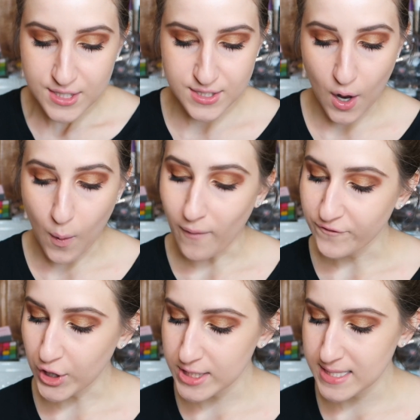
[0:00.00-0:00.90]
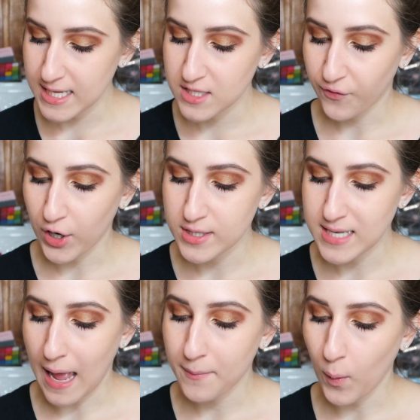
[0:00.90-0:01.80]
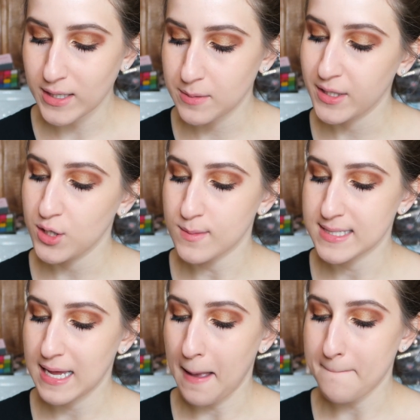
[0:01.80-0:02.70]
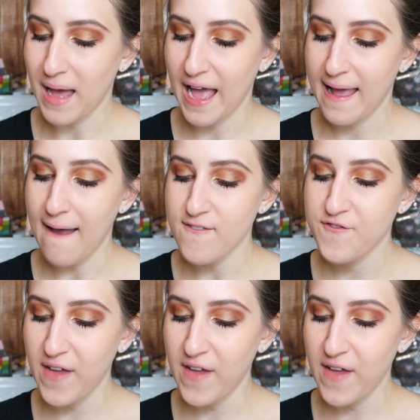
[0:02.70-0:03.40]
So first things first, I'm going to be using my